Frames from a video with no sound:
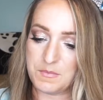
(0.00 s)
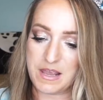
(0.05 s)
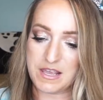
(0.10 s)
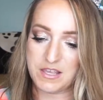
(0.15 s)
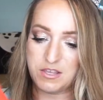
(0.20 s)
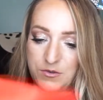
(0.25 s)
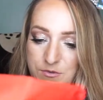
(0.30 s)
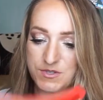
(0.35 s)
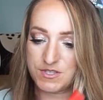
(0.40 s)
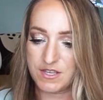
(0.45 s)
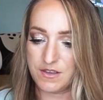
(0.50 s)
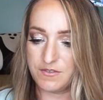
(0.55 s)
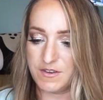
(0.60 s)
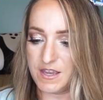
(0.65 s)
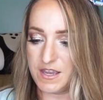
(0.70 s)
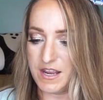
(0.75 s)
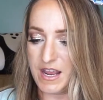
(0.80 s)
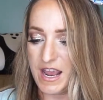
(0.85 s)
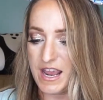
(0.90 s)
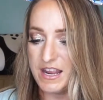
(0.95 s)
make use of
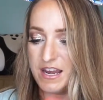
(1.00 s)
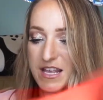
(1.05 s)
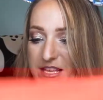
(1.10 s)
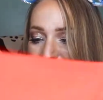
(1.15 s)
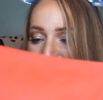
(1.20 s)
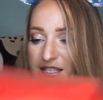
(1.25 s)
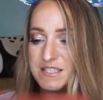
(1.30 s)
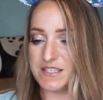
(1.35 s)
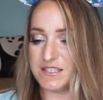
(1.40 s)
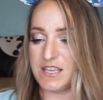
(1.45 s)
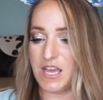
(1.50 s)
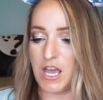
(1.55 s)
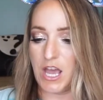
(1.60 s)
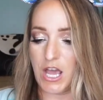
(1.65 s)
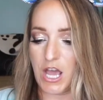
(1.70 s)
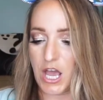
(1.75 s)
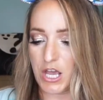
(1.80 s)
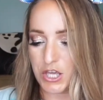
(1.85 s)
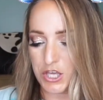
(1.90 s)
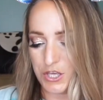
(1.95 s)
it. And it's
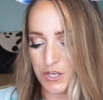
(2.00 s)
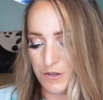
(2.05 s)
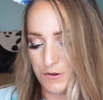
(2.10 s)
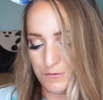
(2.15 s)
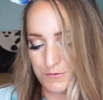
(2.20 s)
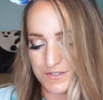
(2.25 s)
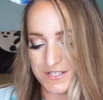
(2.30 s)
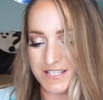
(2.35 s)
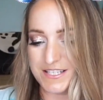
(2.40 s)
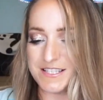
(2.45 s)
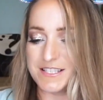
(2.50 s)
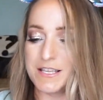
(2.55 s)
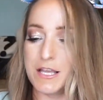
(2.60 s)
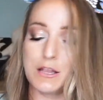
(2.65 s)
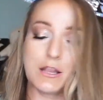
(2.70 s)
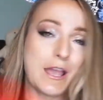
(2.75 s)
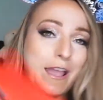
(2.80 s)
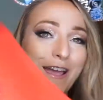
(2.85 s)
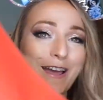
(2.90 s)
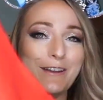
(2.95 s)
a cute
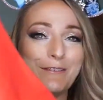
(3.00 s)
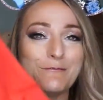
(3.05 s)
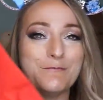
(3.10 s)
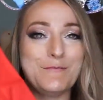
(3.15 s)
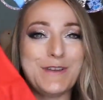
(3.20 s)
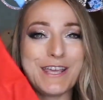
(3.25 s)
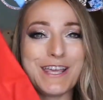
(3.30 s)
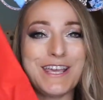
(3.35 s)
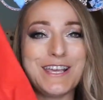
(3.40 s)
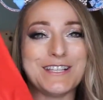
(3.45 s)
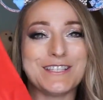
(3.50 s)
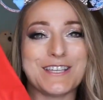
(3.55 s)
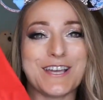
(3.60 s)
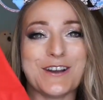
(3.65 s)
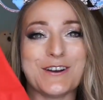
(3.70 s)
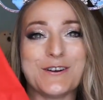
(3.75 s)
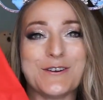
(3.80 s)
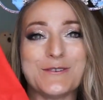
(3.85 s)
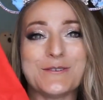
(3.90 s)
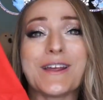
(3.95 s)
Disneyland Mickey
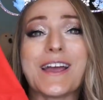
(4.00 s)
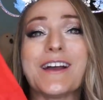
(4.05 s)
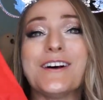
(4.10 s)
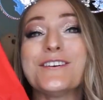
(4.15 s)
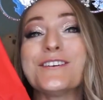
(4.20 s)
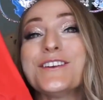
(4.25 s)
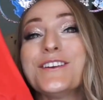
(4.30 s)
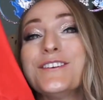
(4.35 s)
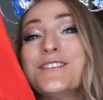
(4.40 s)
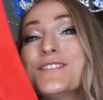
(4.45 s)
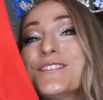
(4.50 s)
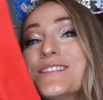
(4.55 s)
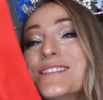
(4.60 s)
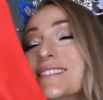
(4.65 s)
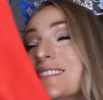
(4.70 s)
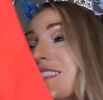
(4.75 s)
tote. How cute is